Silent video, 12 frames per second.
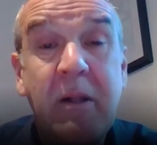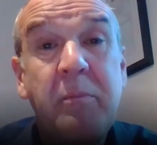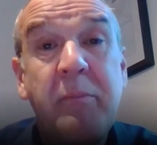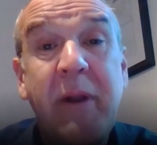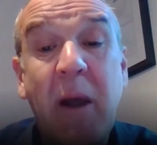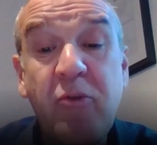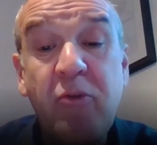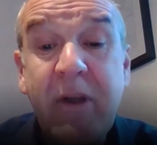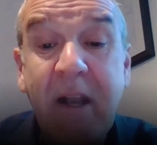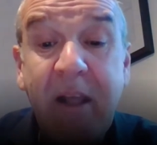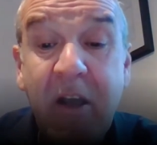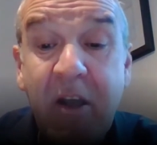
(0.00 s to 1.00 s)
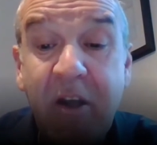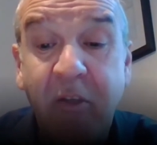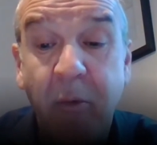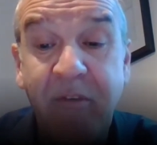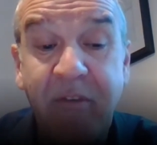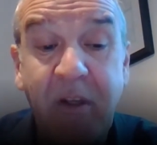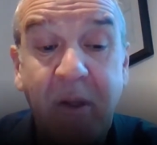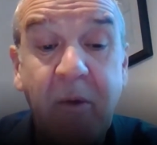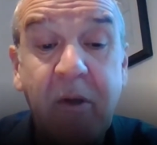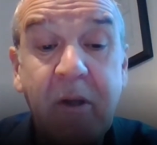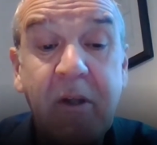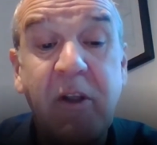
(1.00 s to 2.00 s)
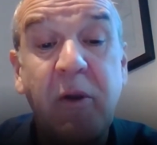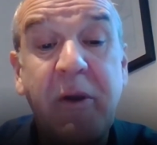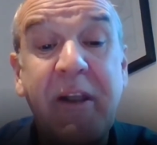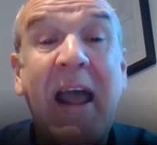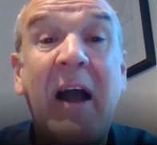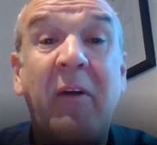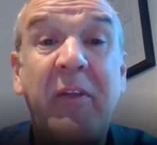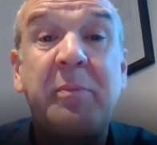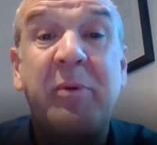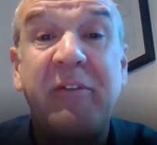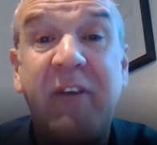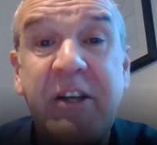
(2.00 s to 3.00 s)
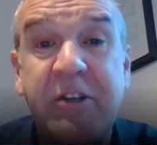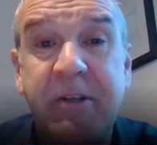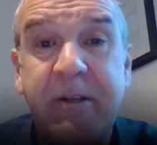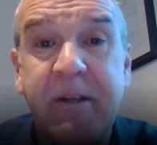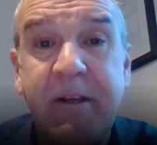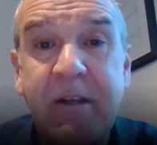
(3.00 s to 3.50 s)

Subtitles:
But I would really urge the review to look at how this profession,